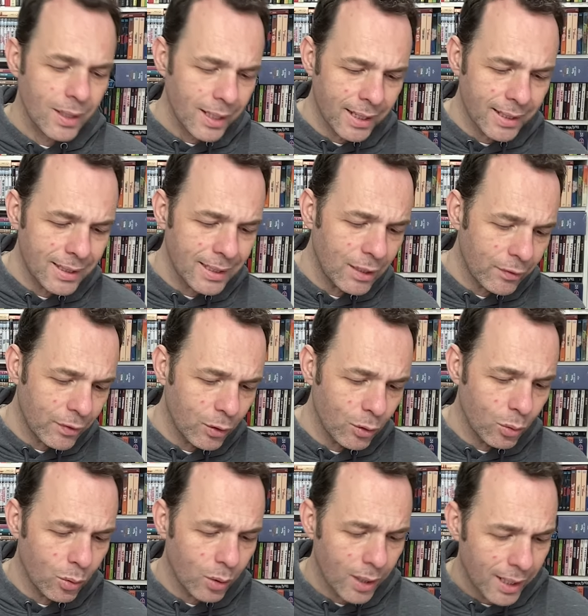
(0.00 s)
And even
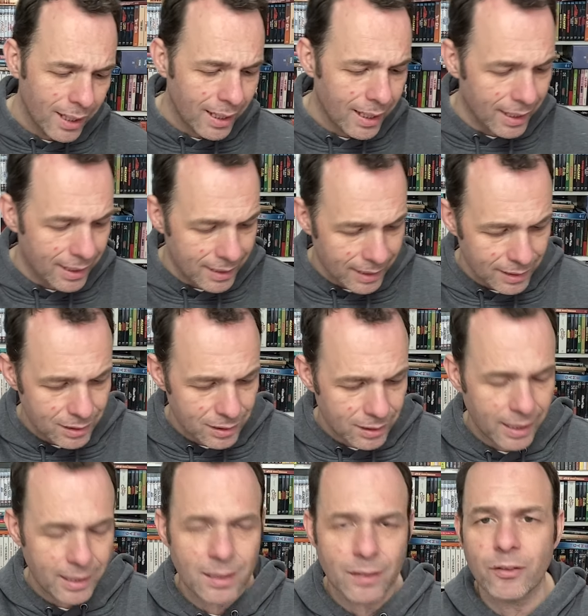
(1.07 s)
though it is
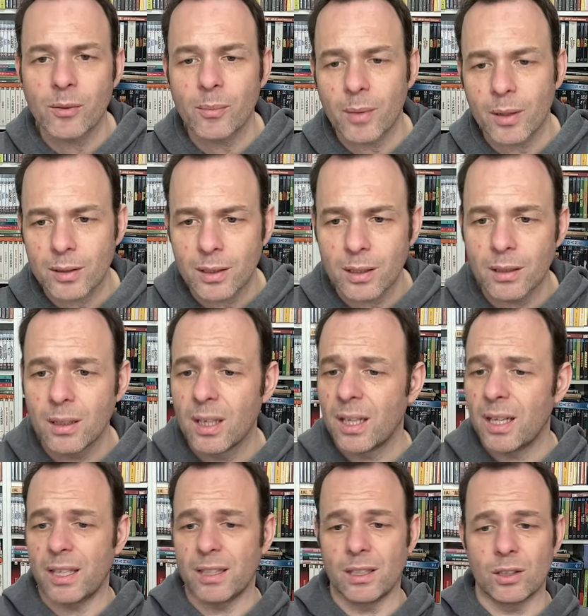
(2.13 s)
kind of familiar
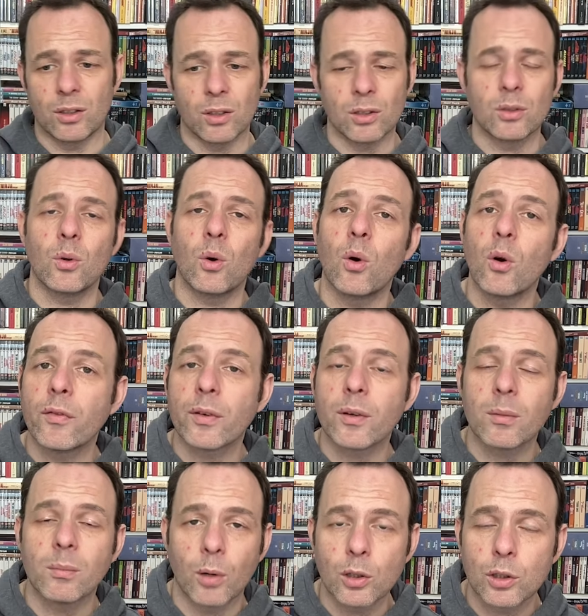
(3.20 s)
and it doesn't
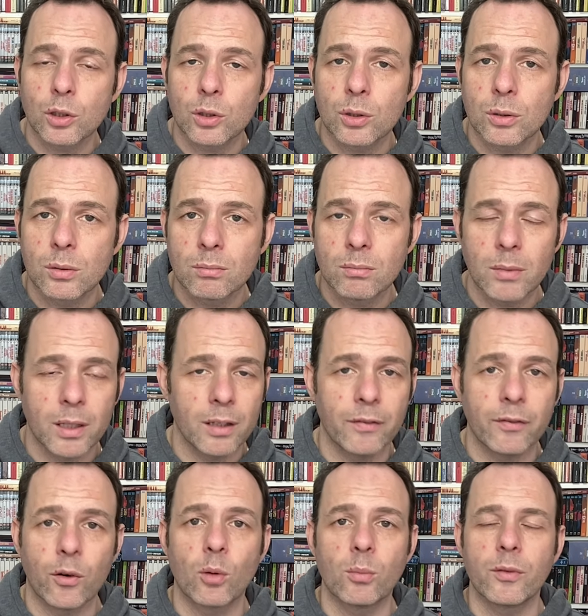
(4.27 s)
offer much in the
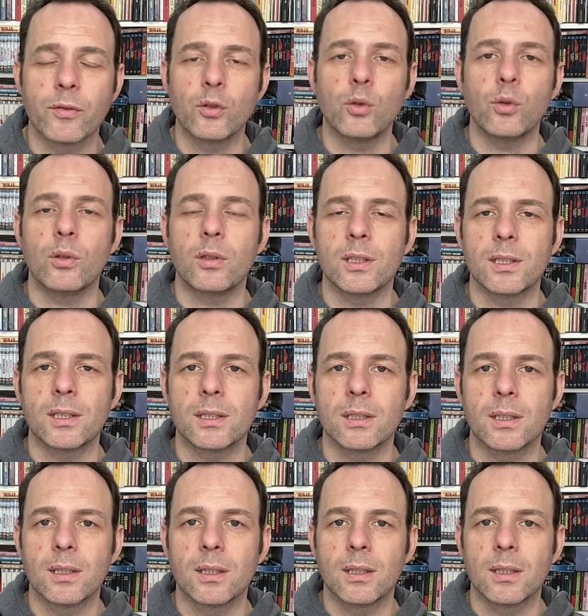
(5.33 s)
form of newness,
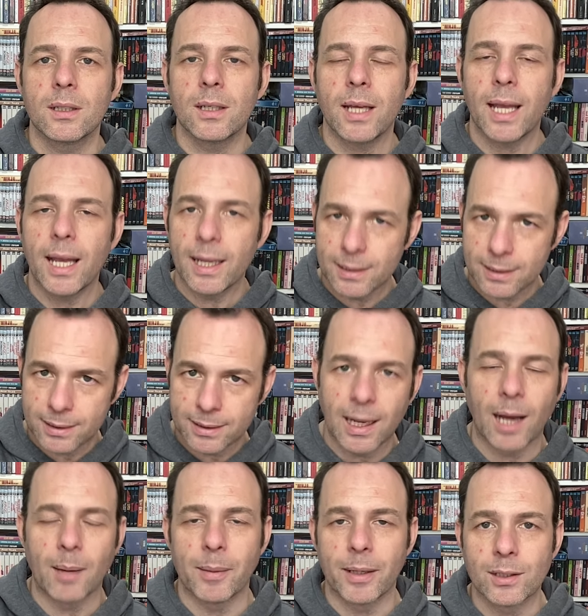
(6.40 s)
it's
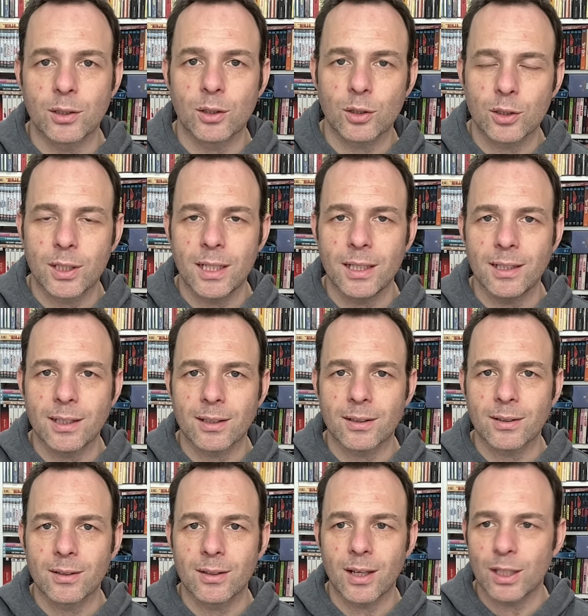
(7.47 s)
damn entertaining.
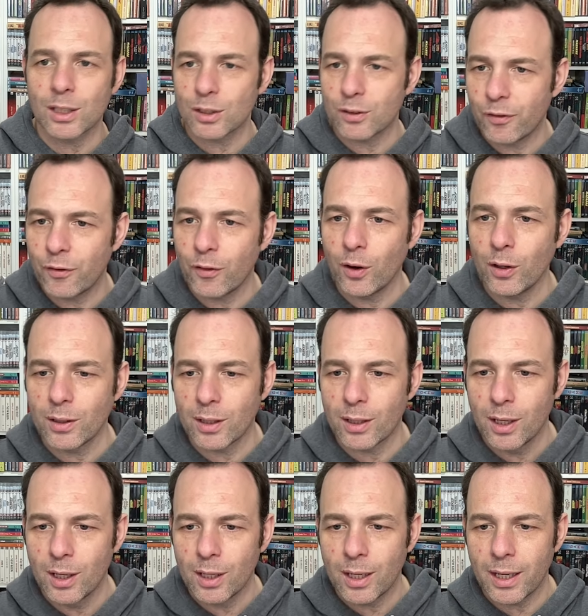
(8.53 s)
It's fun.
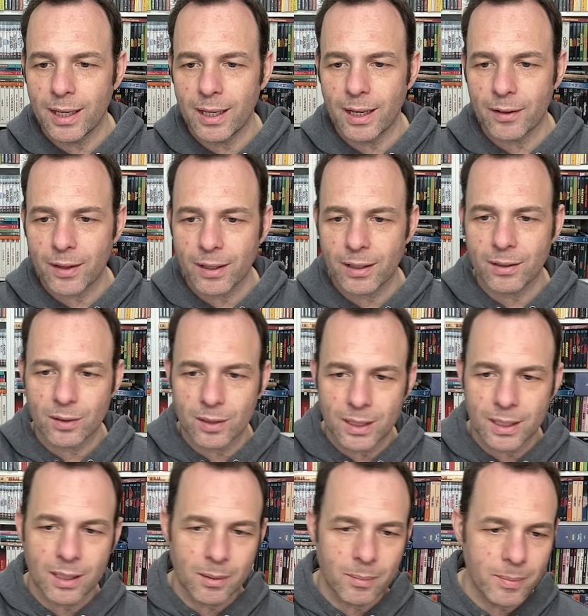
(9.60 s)
I think
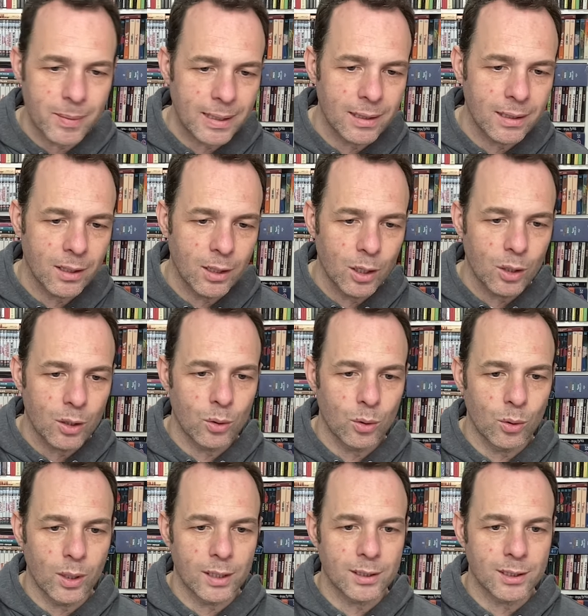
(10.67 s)
Lian Huan,
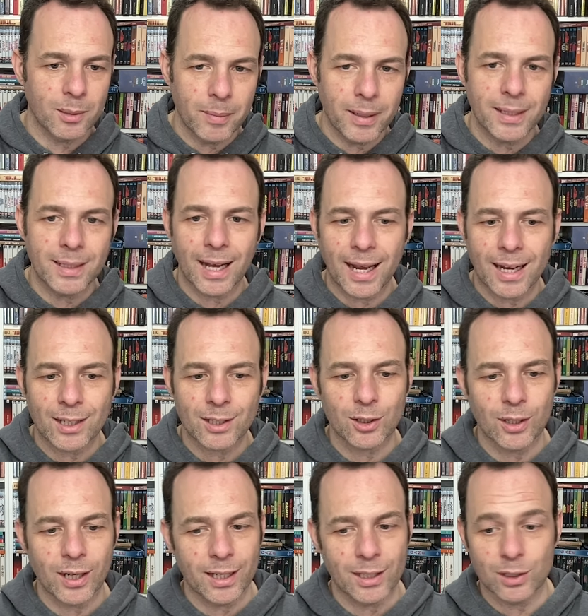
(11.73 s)
who is the main
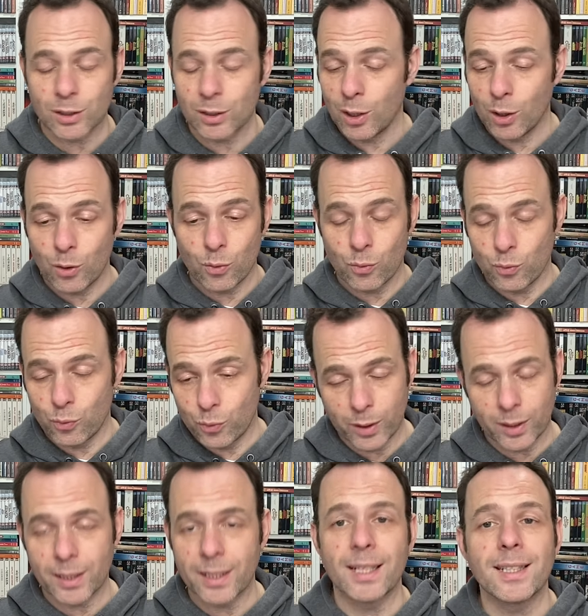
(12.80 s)
actor, is
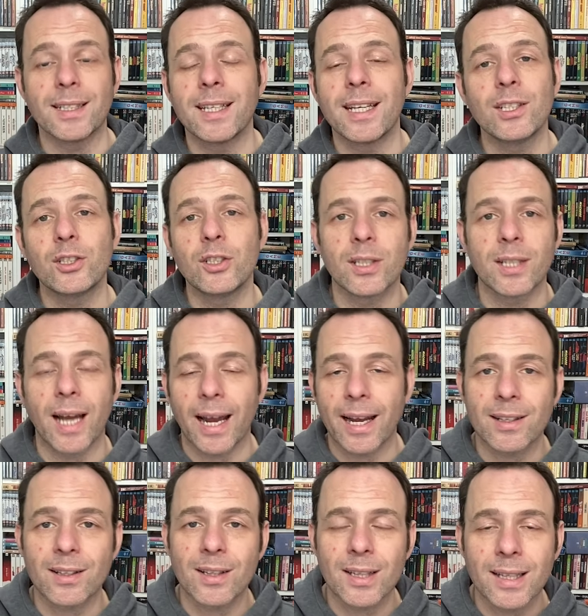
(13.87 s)
really engaging.
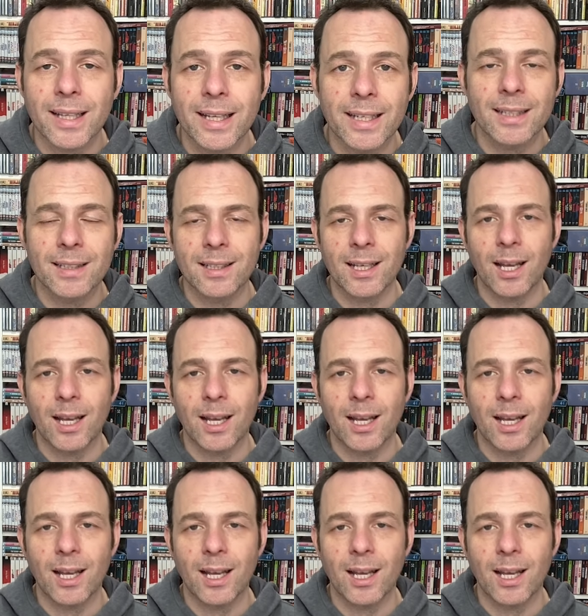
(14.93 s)
I liked